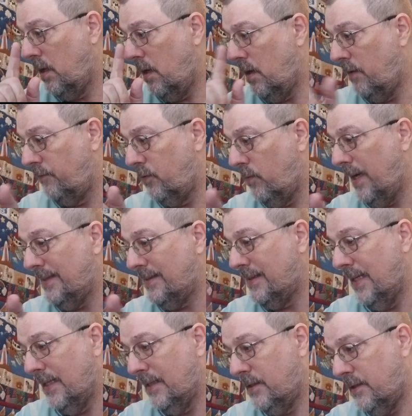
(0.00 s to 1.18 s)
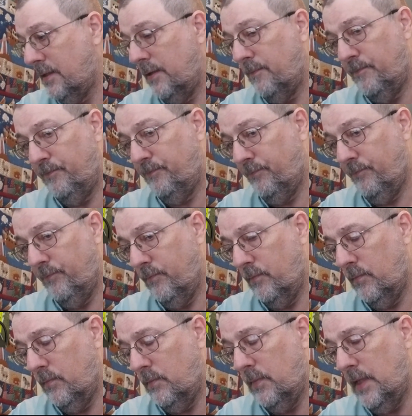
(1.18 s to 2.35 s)
of the rat's nest
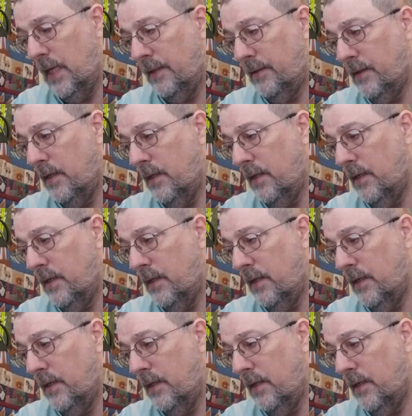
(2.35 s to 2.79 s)
that